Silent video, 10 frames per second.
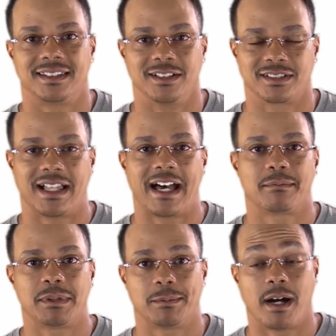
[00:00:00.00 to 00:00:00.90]
there's a
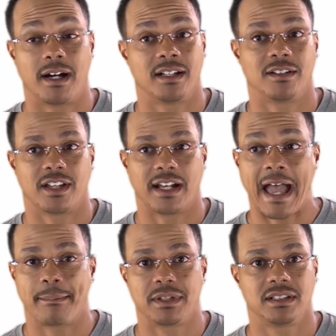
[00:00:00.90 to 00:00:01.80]
lot of people out here that are
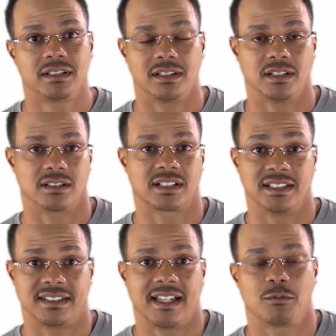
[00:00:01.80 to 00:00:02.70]
happy, they're
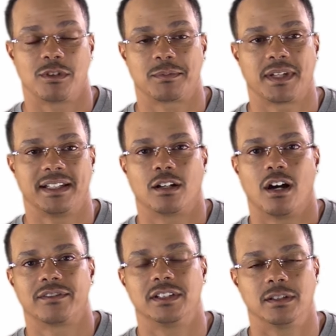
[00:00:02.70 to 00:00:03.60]
content with playing the
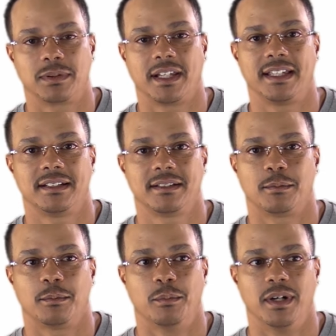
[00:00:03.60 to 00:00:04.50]
golf that they're playing,
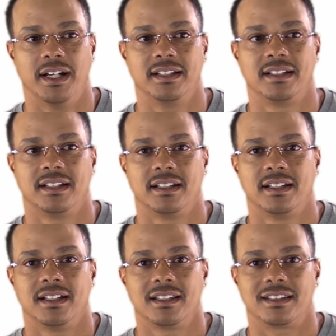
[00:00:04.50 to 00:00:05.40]
but
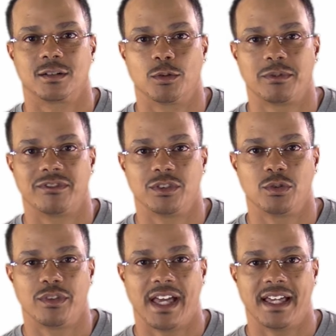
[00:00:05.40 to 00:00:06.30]
the group of
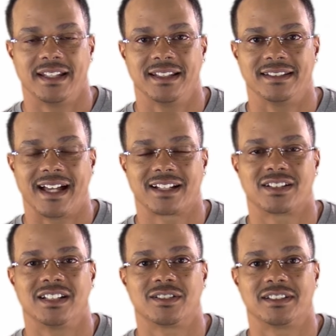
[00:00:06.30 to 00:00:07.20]
you that is
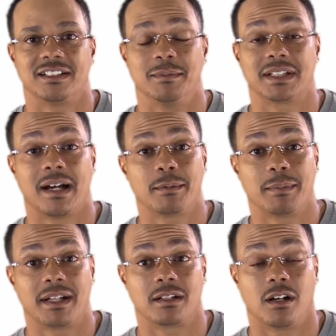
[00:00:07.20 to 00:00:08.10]
actually interested in
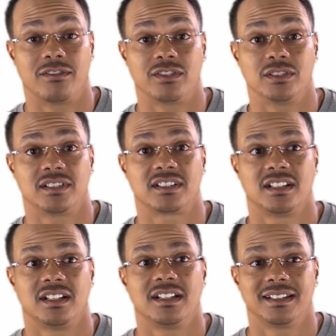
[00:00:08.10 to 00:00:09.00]
becoming better
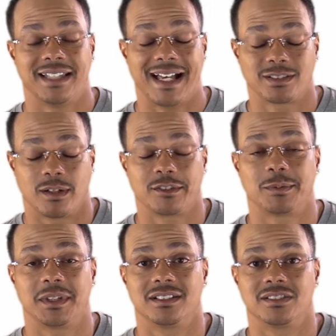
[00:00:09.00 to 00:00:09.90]
golfers, that's who I'm
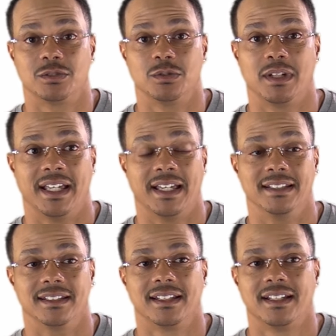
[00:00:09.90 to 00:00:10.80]
speaking to,
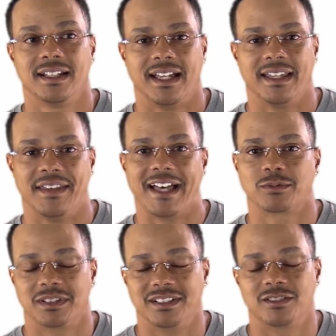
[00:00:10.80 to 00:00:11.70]
and, and
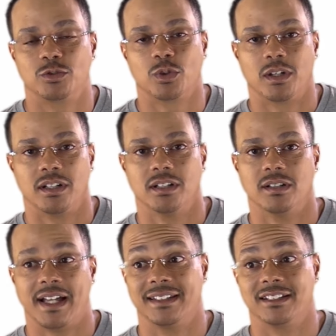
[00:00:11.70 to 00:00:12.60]
that's what this
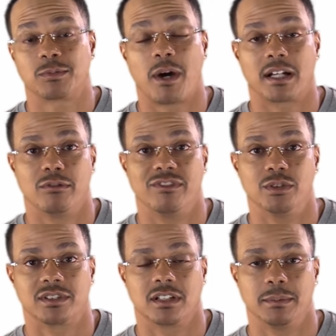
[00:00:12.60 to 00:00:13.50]
tutorial and this product
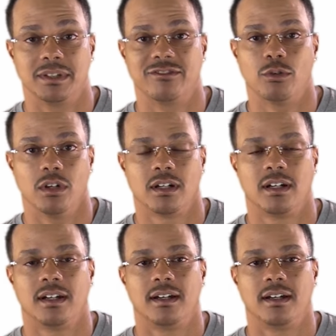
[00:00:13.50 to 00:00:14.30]
review is going to be for.